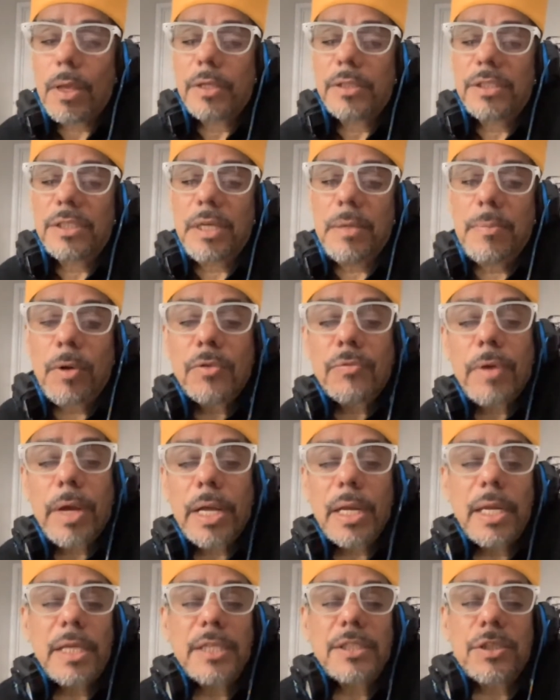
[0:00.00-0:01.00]
Sea moss
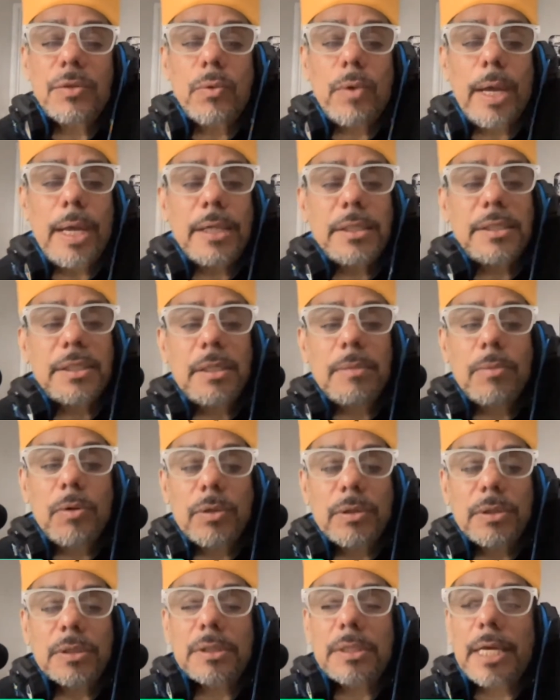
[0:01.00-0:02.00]
regulates your weight. Sea
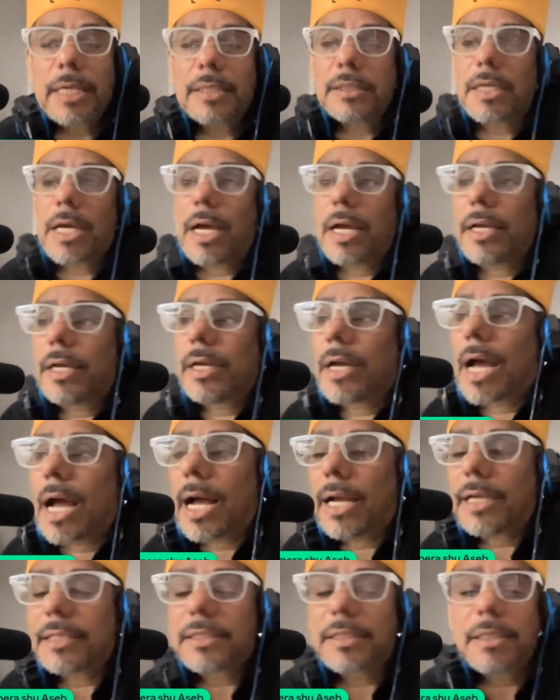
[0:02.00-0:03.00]
moss is
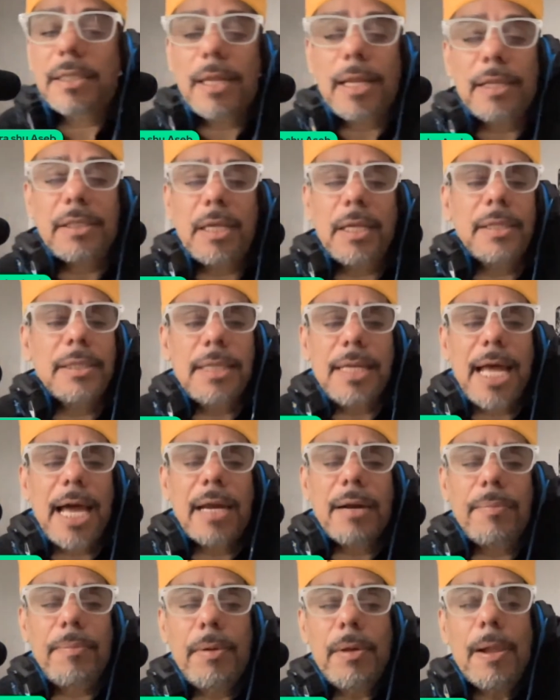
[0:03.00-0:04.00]
antioxidant. There's a
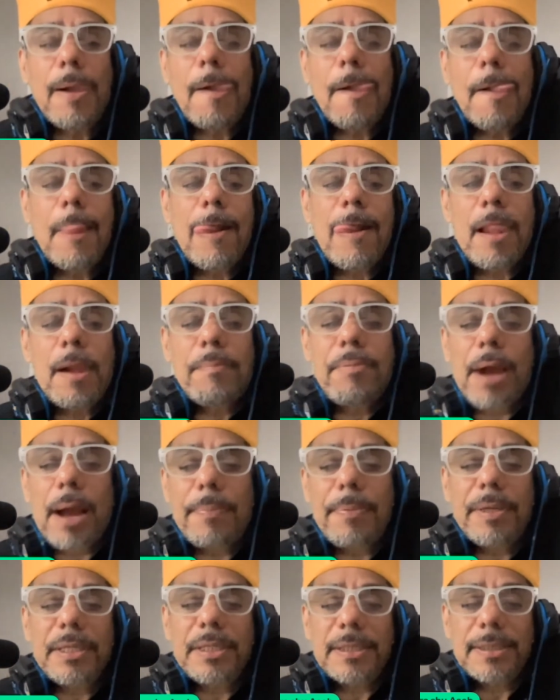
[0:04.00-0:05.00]
lot of
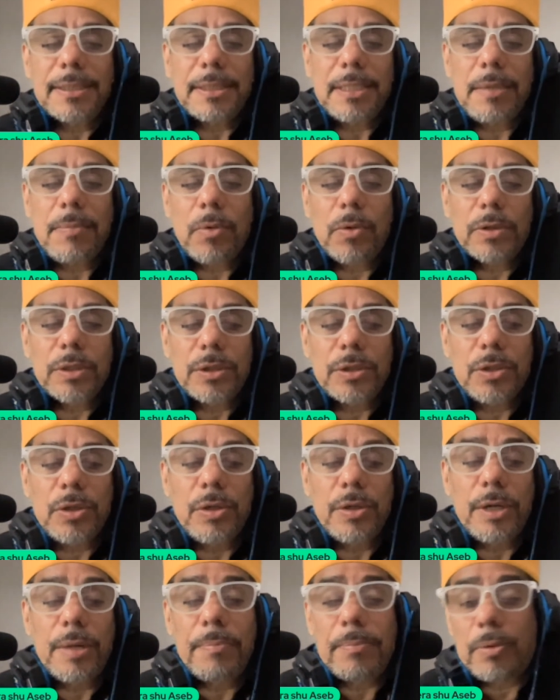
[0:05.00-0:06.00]
properties in sea moss. It's
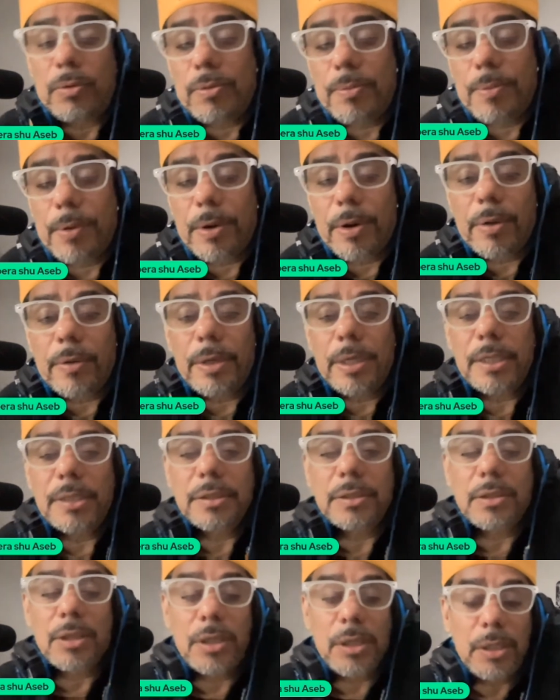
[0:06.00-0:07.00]
good, and
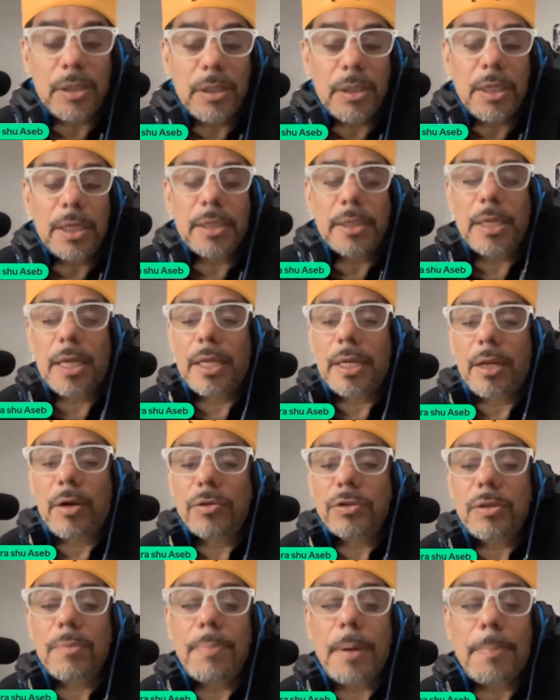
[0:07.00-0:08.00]
blueberries is good, and
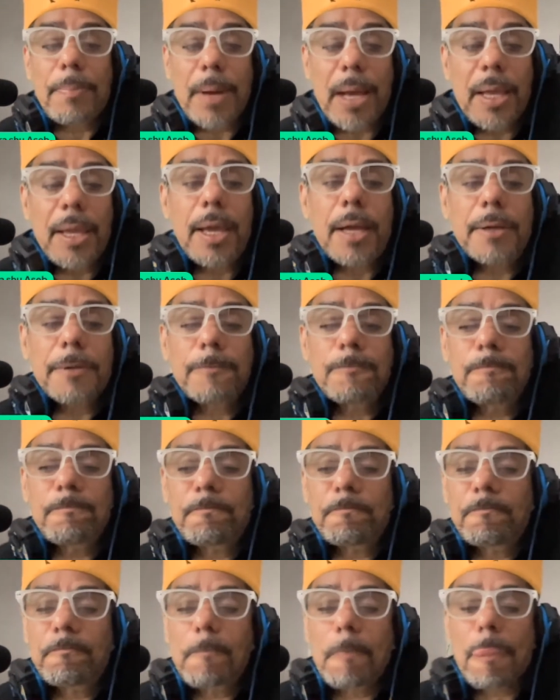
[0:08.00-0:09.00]
also papaya.
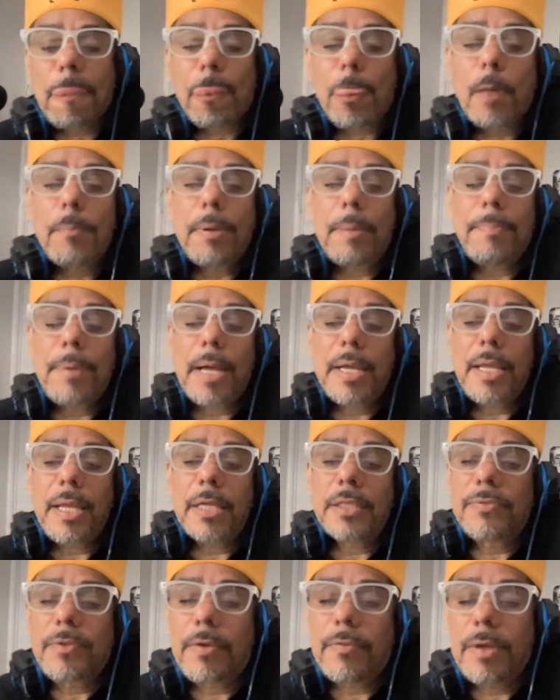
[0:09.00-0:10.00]

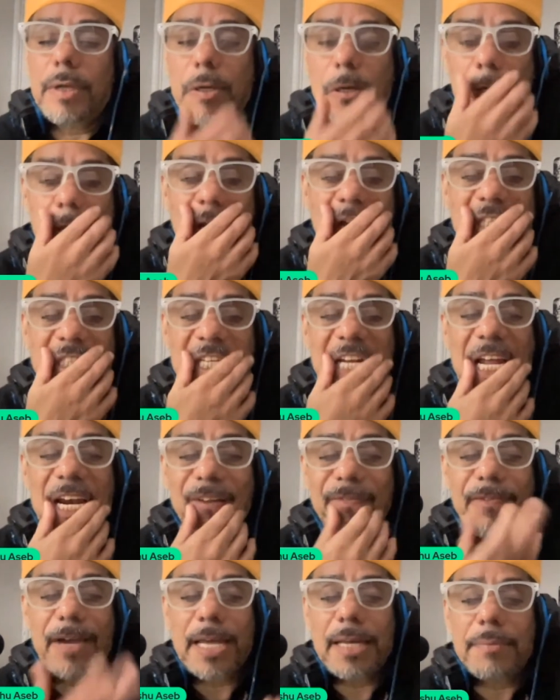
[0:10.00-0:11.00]
Papaya is very good. It has a
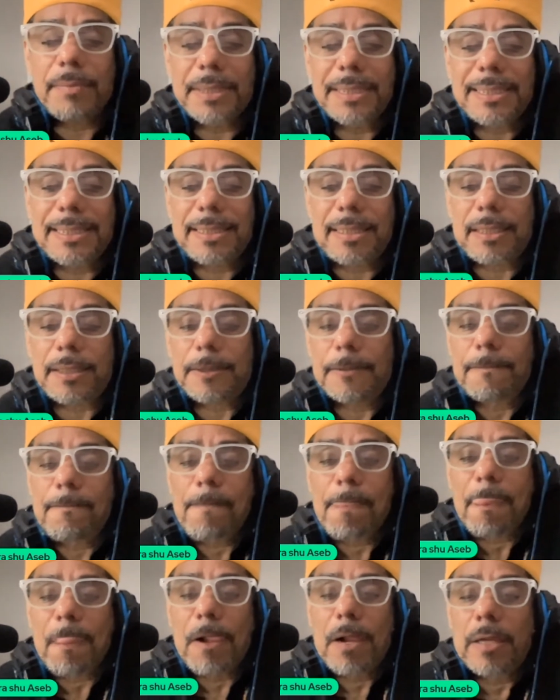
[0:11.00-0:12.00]
lot of vitamin C.
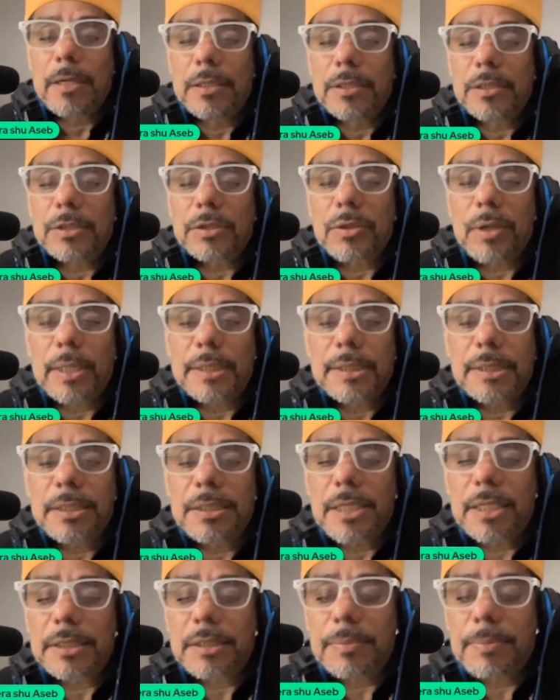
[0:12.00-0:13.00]
So I
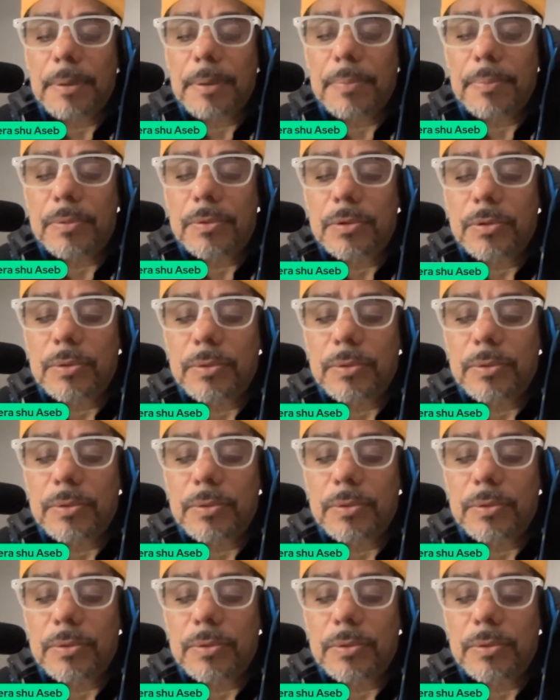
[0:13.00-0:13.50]
suggest people